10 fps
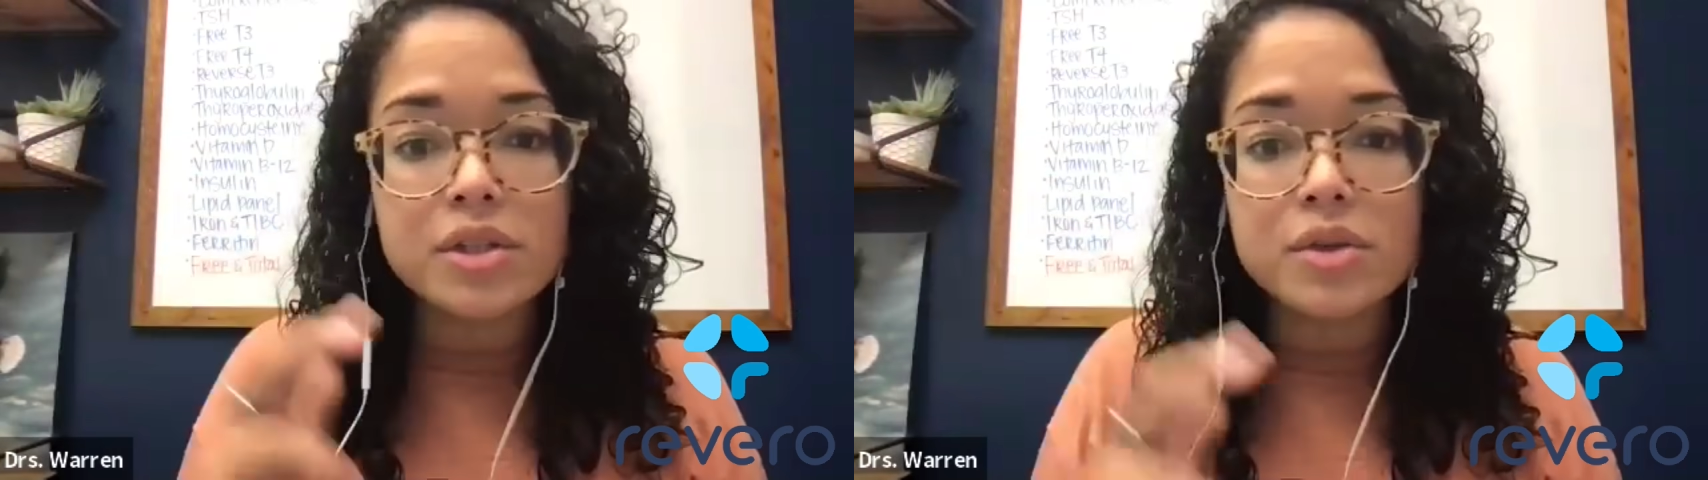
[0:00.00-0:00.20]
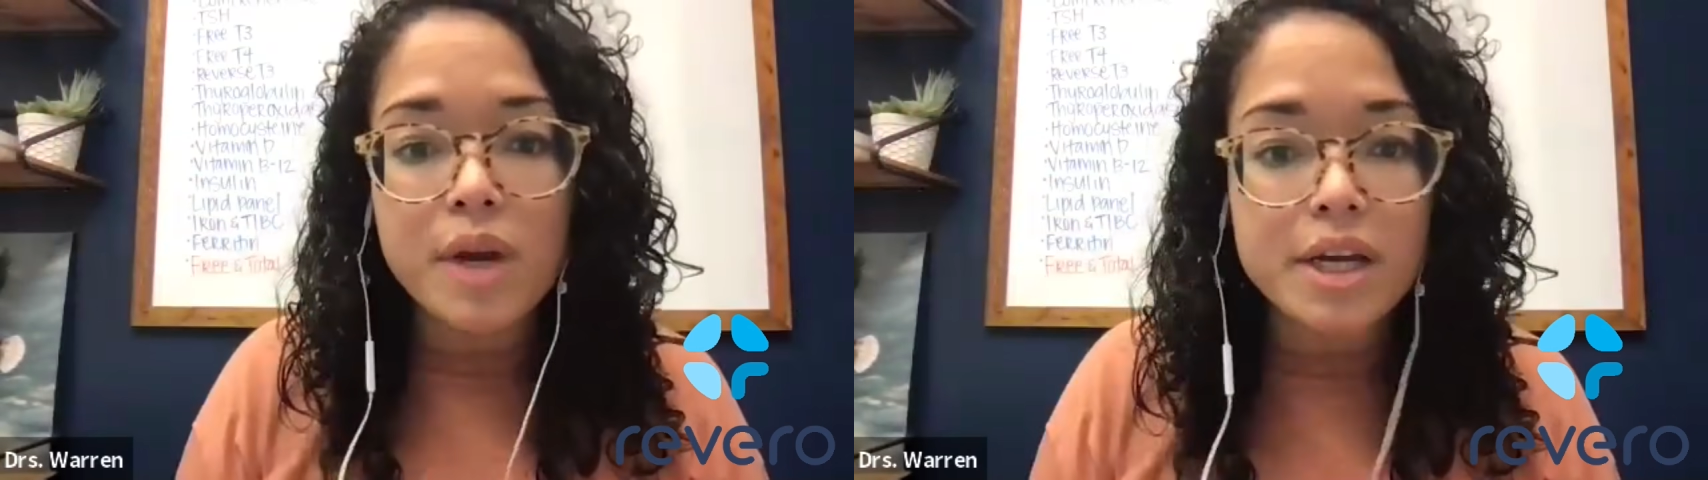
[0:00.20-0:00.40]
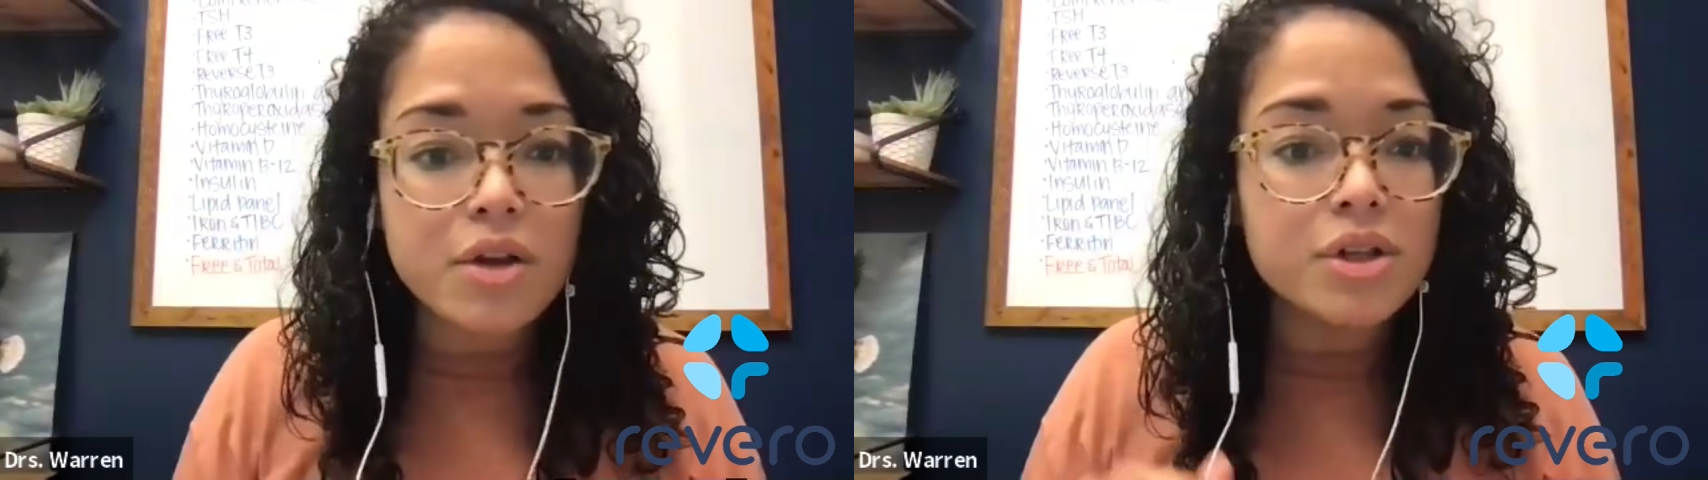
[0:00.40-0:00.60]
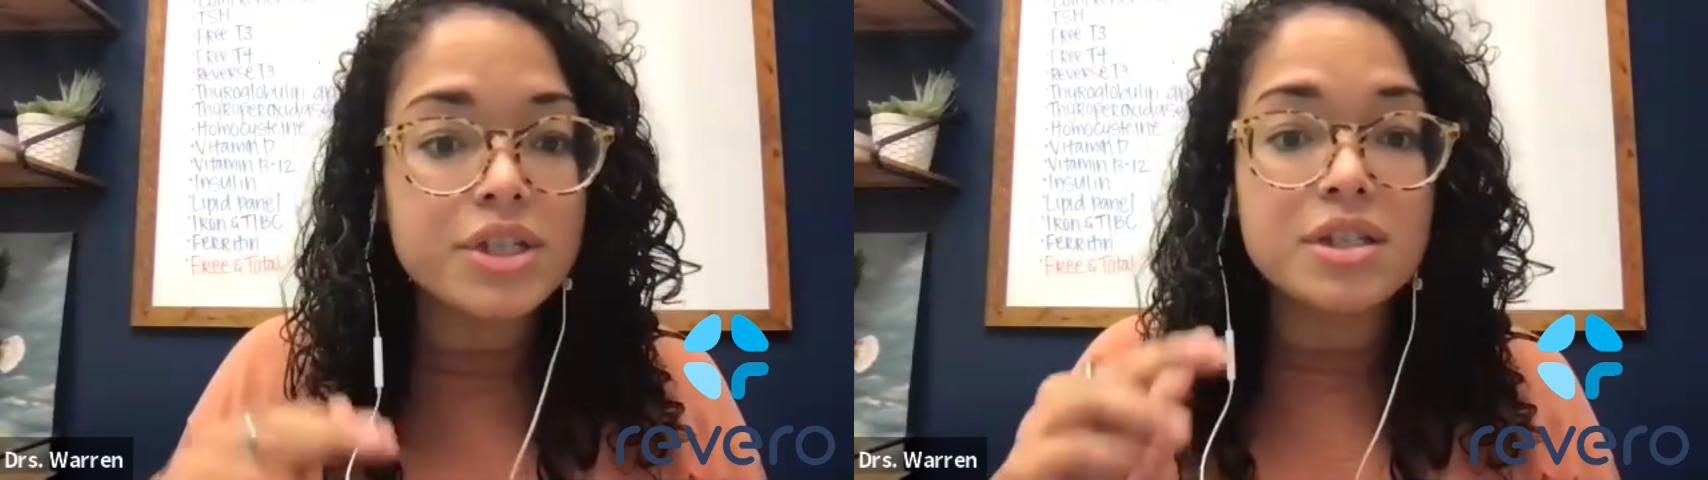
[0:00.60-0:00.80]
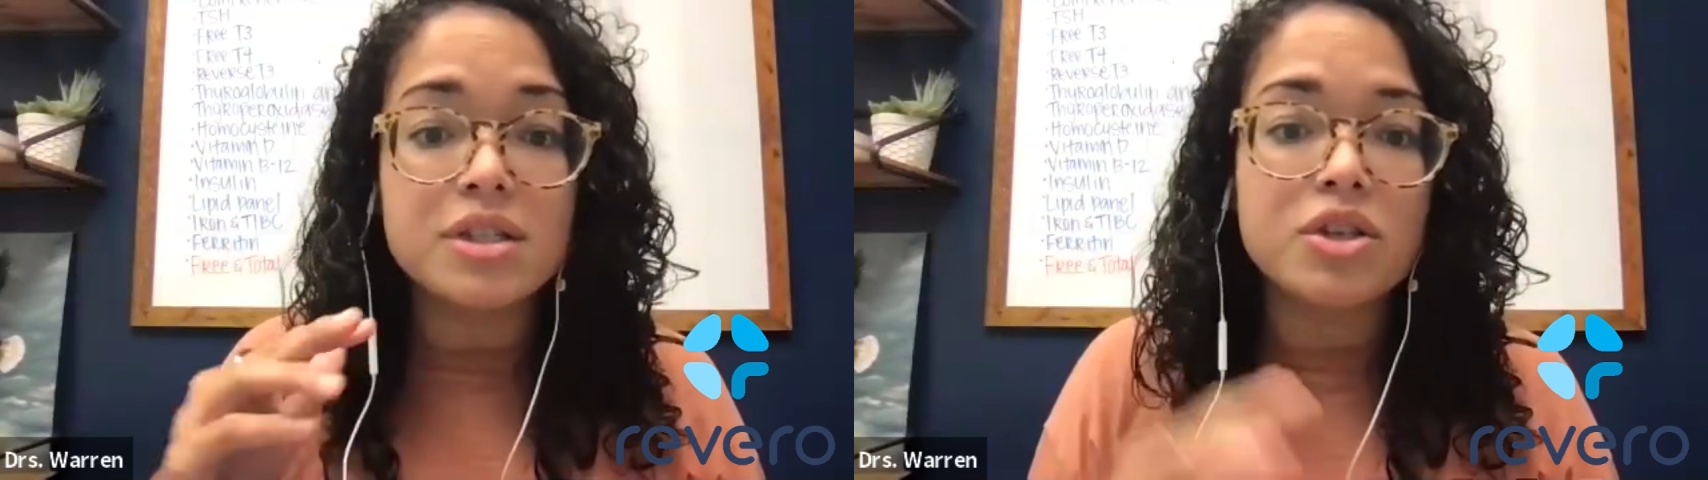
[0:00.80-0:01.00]
and
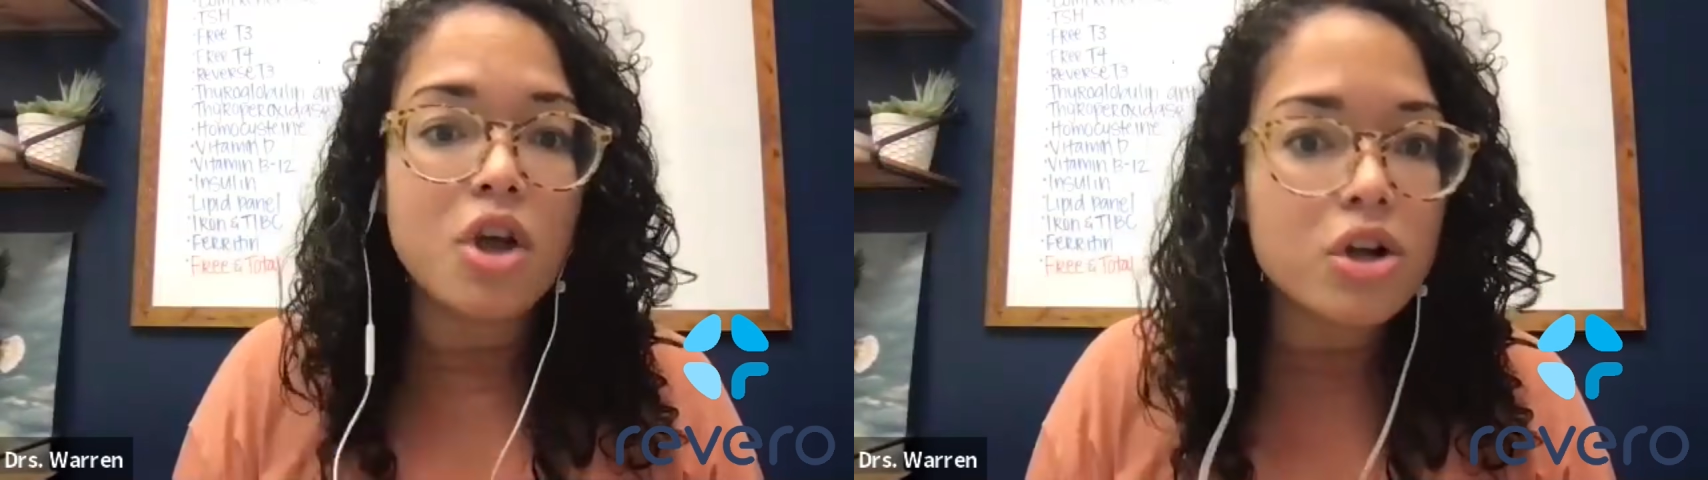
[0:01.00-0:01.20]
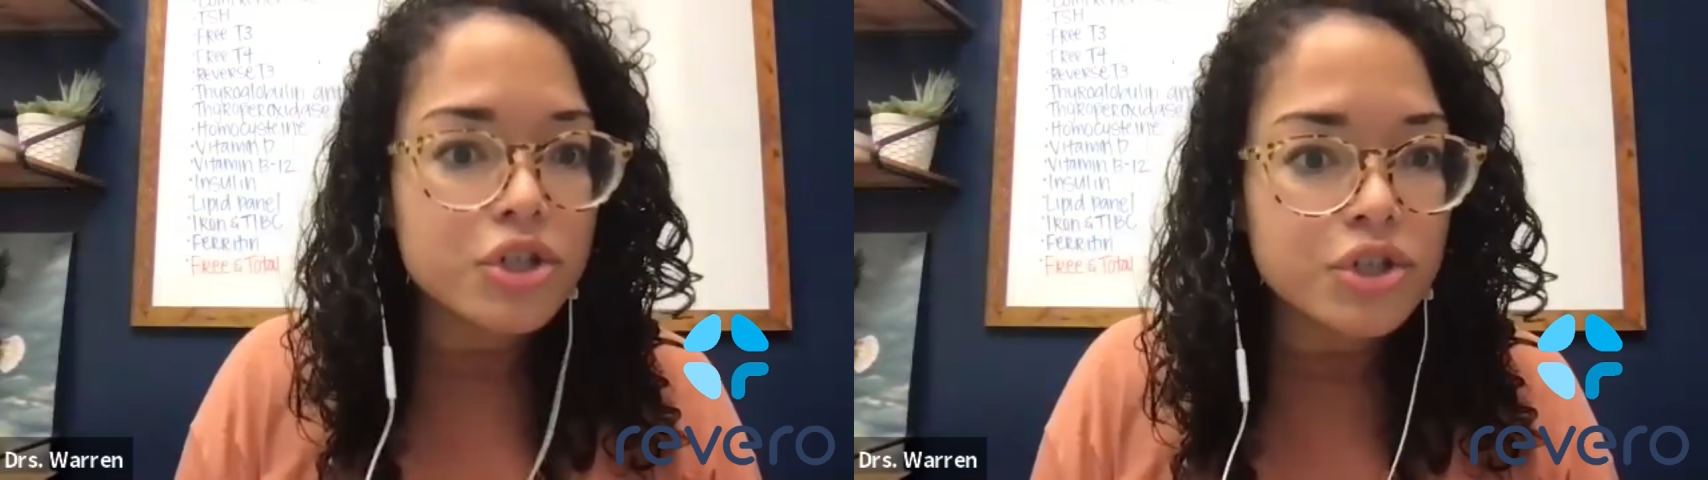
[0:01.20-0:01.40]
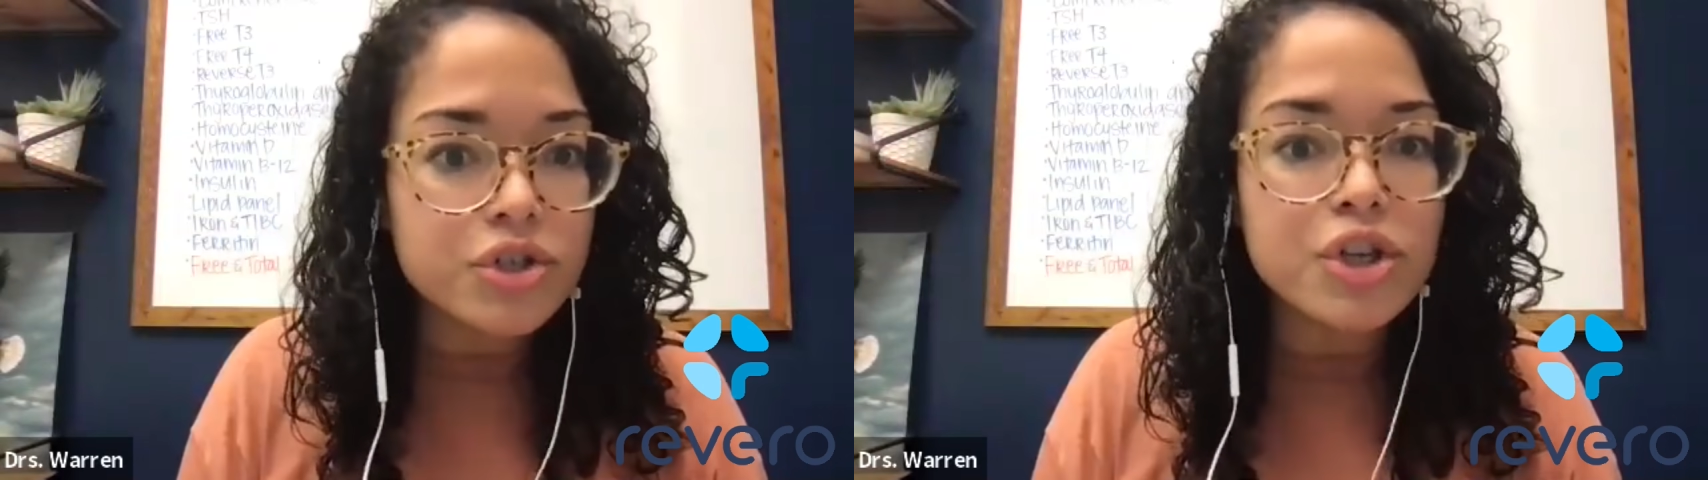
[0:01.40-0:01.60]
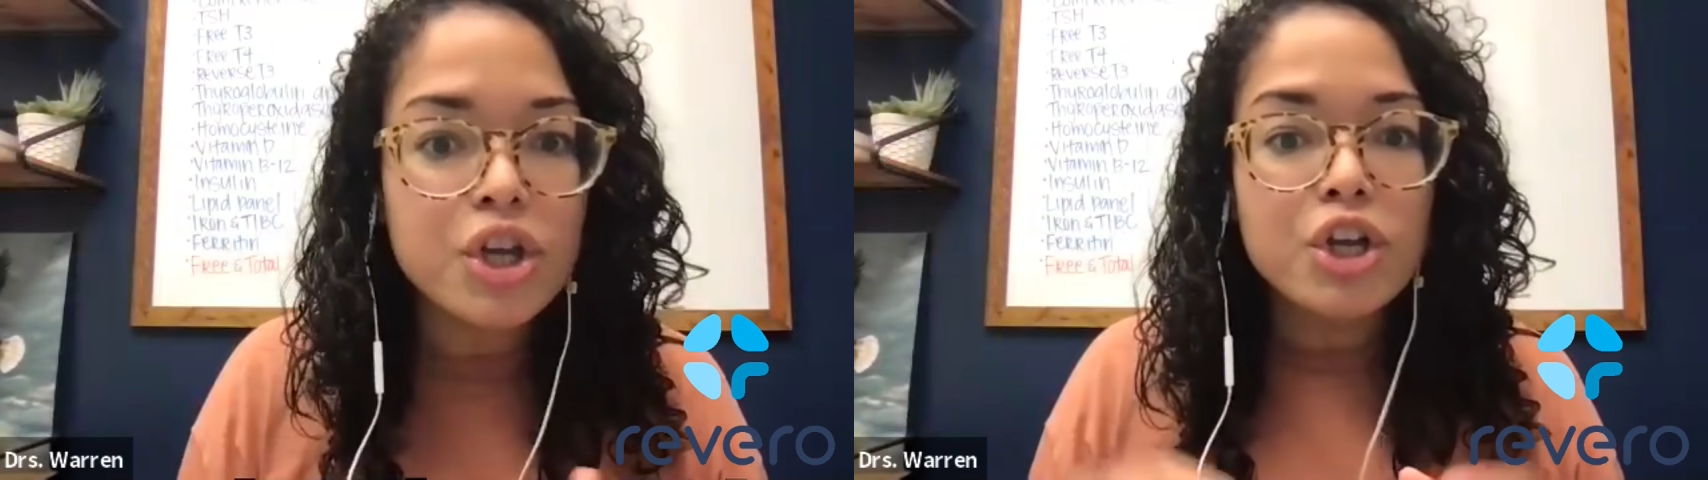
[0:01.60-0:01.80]
radiologists and doctors